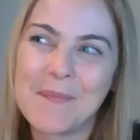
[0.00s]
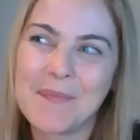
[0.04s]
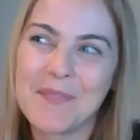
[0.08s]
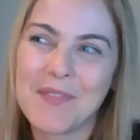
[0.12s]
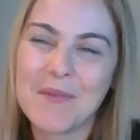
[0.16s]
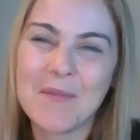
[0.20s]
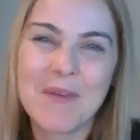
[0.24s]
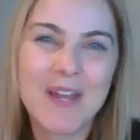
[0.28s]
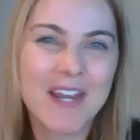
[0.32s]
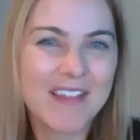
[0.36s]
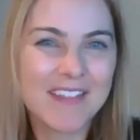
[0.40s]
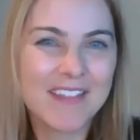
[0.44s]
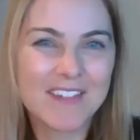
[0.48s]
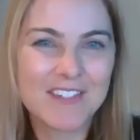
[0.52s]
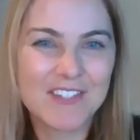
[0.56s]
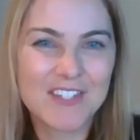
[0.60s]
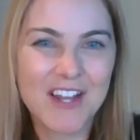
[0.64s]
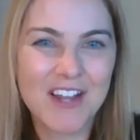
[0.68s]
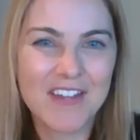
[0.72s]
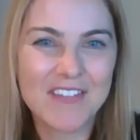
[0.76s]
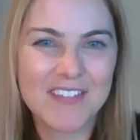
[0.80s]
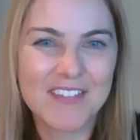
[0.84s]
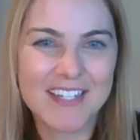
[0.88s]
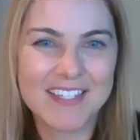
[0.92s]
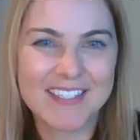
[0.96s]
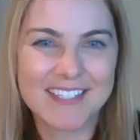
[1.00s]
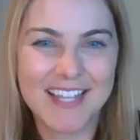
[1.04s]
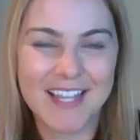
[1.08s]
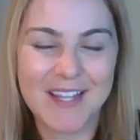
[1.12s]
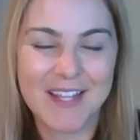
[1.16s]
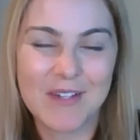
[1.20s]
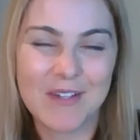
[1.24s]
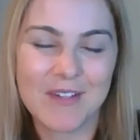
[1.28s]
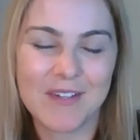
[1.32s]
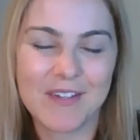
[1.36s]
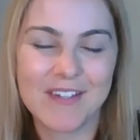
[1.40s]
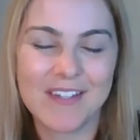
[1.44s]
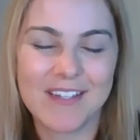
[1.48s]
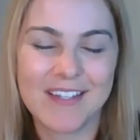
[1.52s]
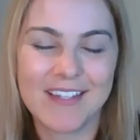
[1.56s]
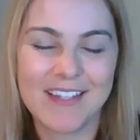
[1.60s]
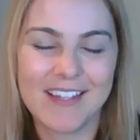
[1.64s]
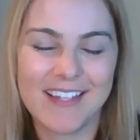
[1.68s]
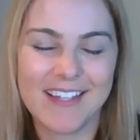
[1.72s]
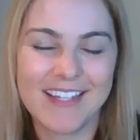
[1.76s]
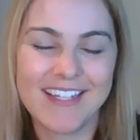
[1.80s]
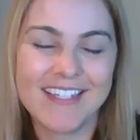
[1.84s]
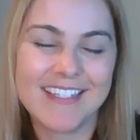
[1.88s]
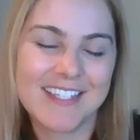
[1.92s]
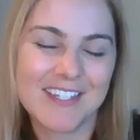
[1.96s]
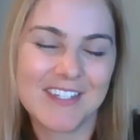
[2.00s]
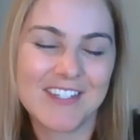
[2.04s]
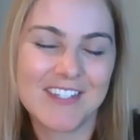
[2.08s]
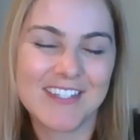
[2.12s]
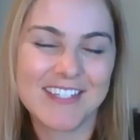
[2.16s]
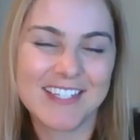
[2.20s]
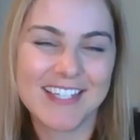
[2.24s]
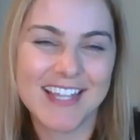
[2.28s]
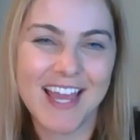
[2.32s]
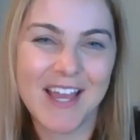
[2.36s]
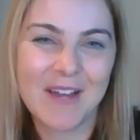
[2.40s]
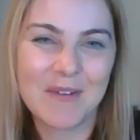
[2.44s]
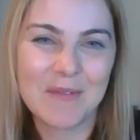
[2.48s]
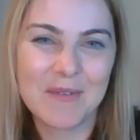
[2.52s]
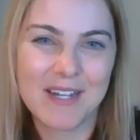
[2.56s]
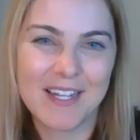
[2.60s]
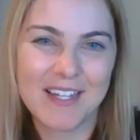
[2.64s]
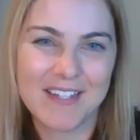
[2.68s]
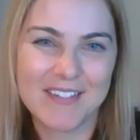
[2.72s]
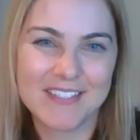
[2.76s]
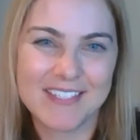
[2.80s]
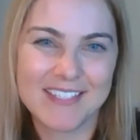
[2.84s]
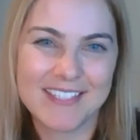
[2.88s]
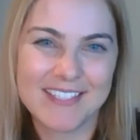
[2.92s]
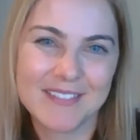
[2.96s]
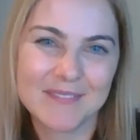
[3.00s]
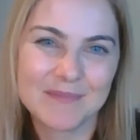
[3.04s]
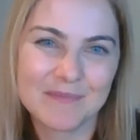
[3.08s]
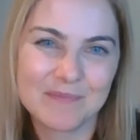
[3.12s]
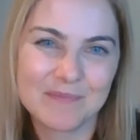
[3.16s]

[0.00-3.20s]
What other genres? Like, in addition to that, what else?